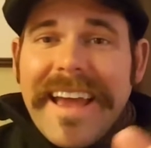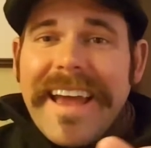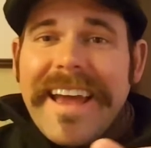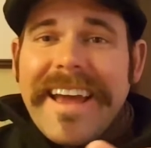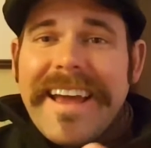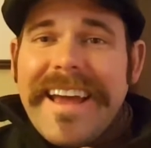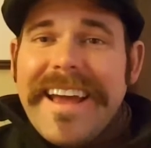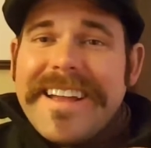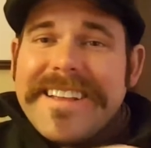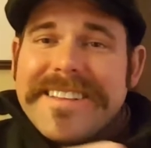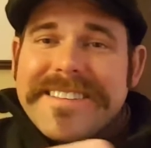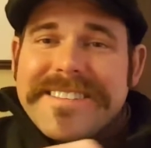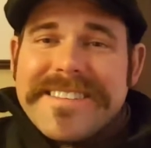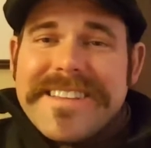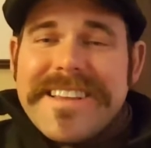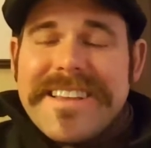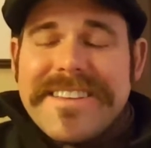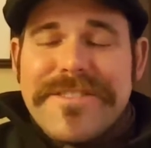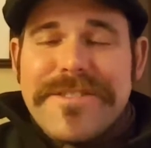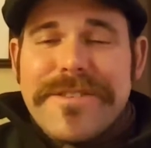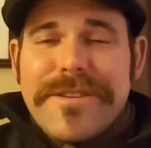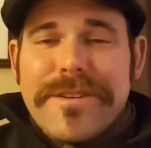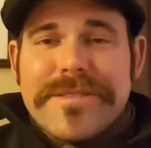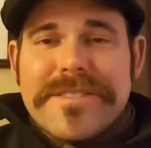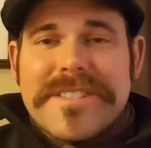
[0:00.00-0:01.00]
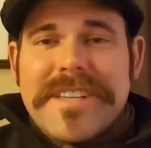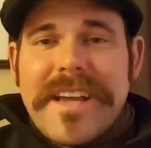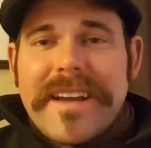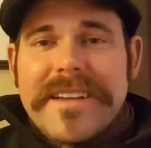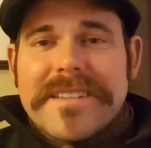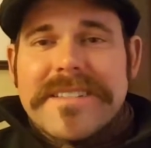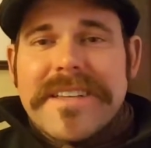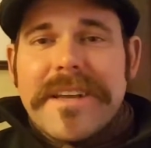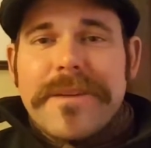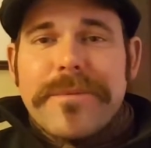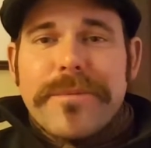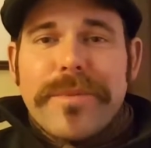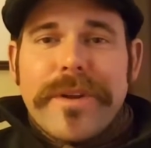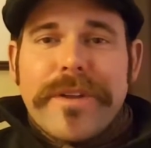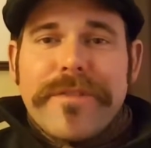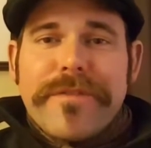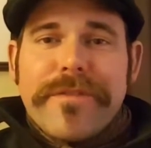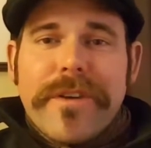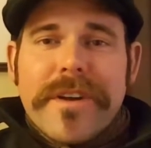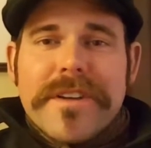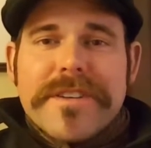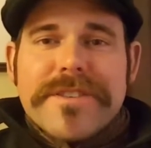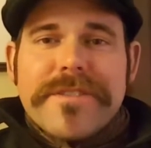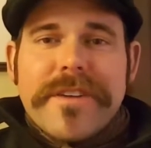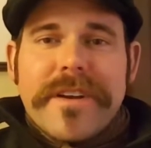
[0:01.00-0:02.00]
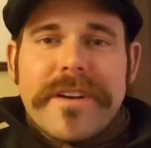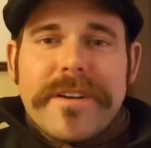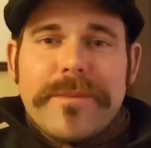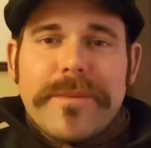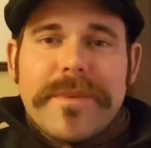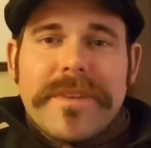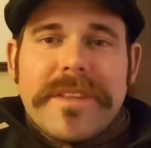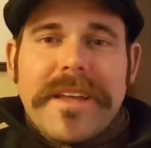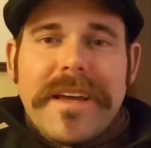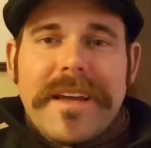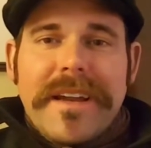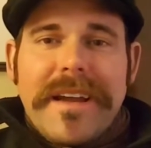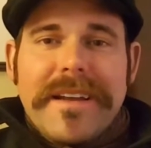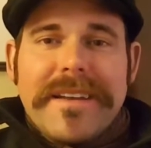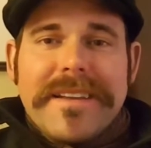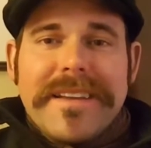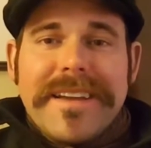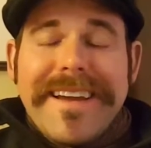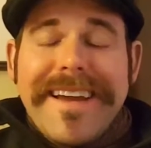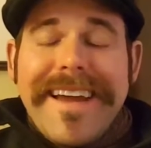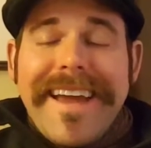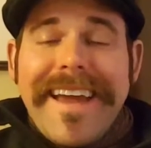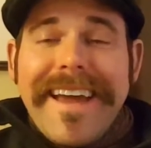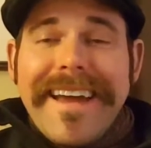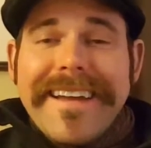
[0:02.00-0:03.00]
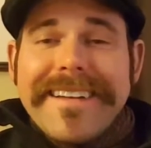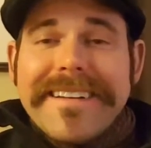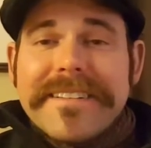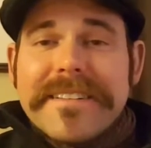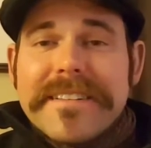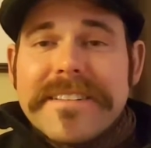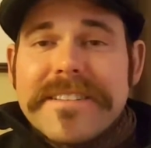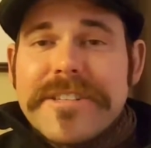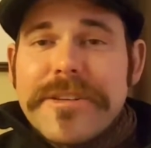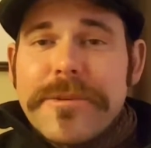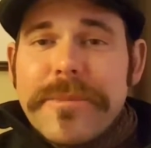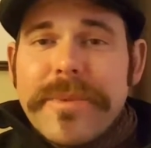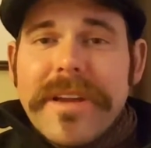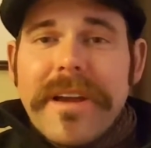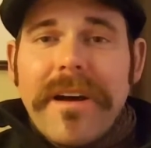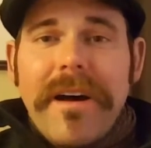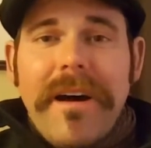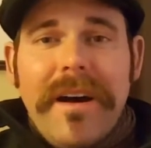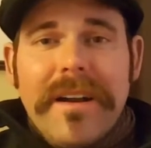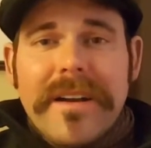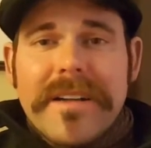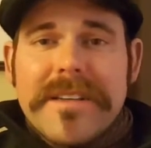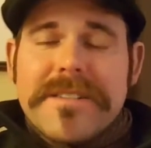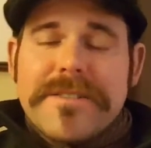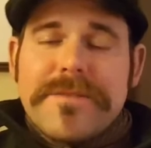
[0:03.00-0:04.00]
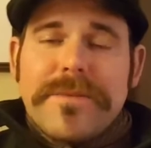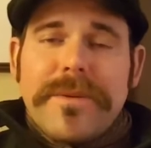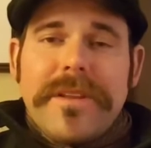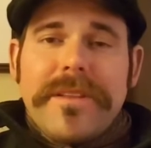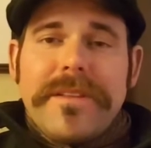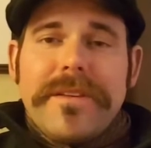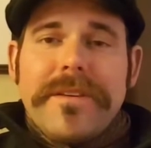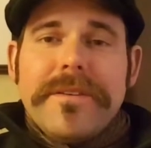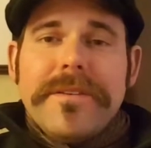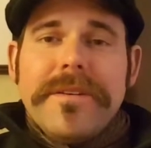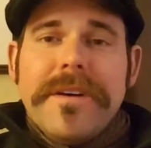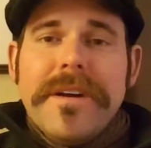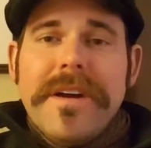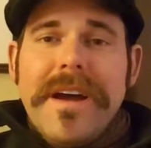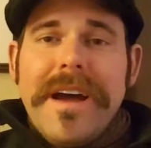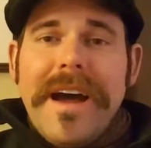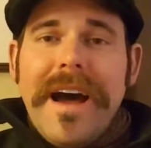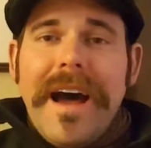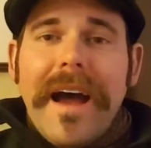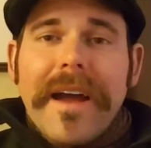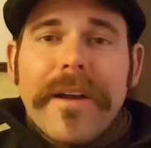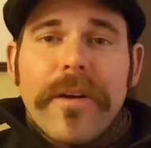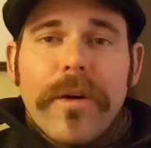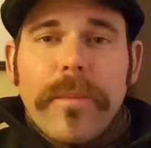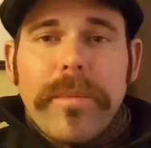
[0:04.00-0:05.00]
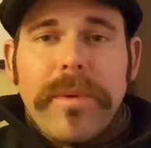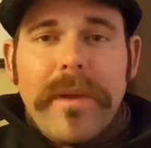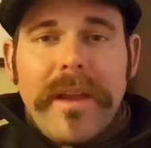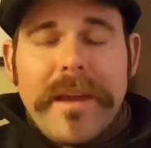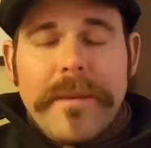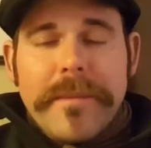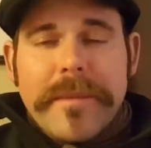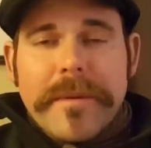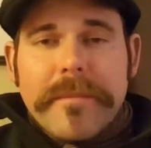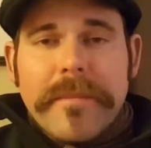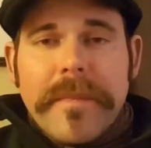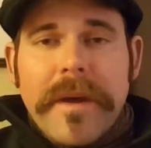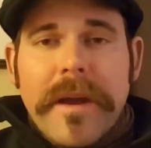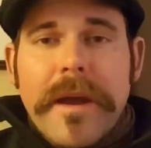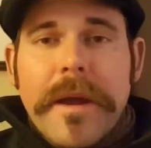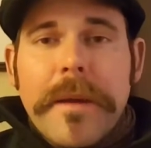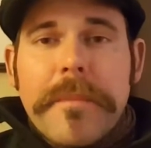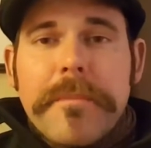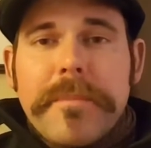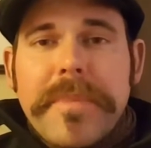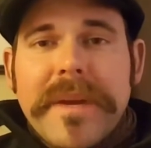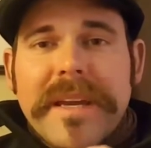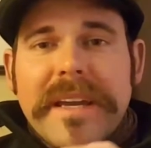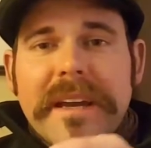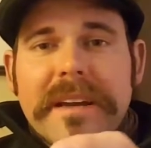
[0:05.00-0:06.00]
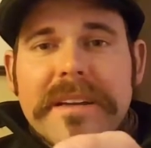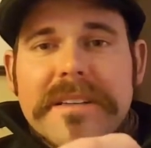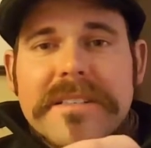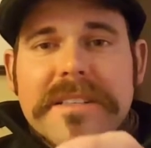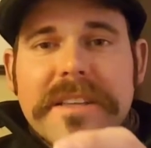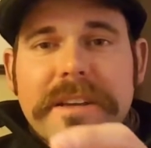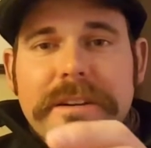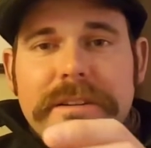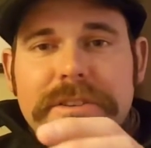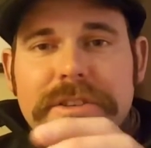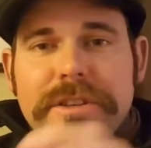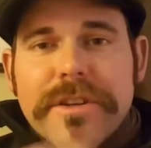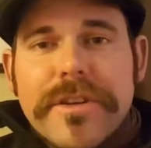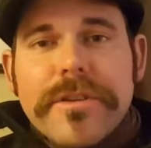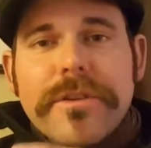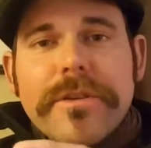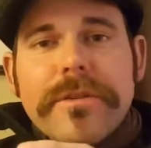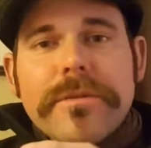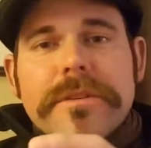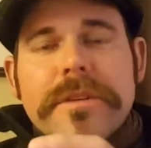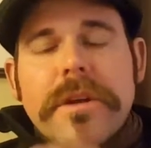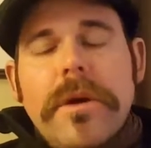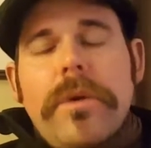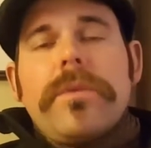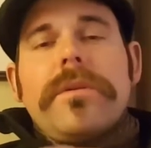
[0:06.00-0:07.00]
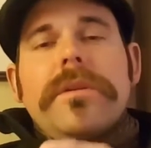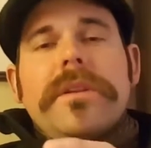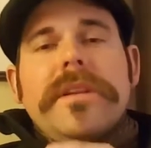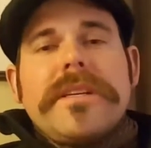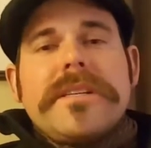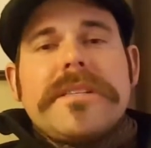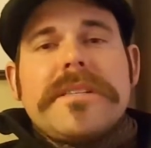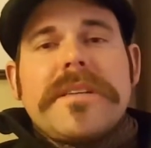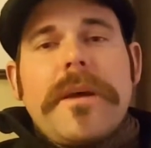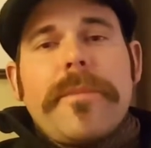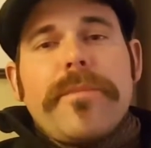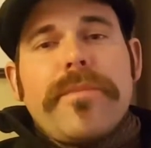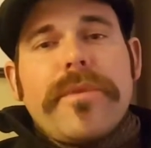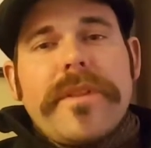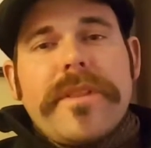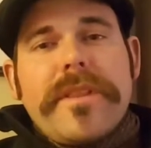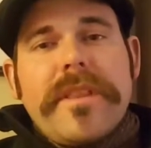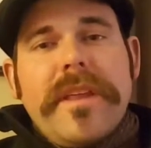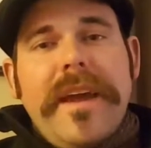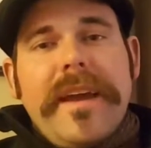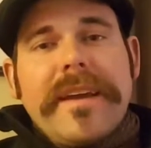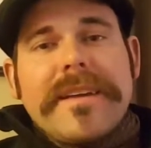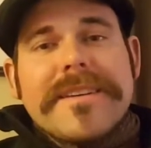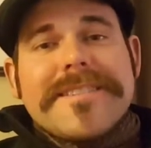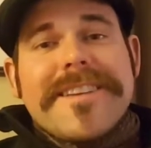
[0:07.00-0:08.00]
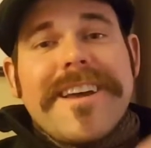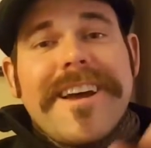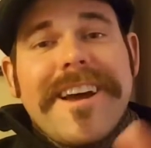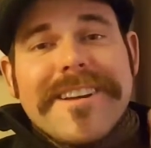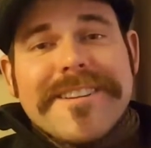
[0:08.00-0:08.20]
And, Zach's getting pretty frustrated with that idea. And to be honest with you, I don't blame him, because they're two totally separate things.